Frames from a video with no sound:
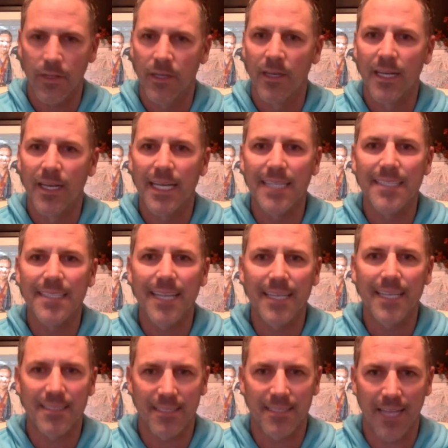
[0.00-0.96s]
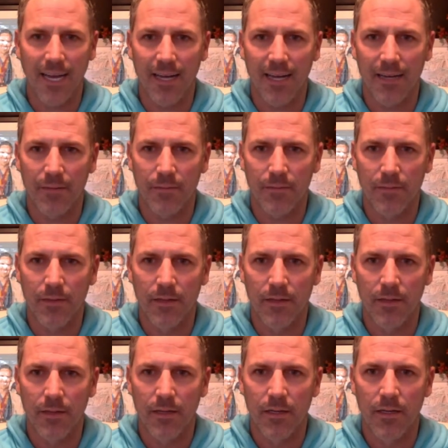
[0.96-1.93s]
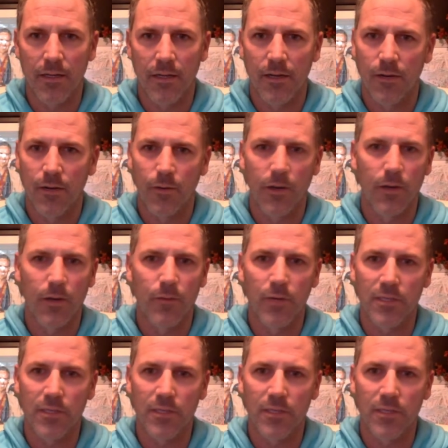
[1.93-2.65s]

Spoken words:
It takes time. Rome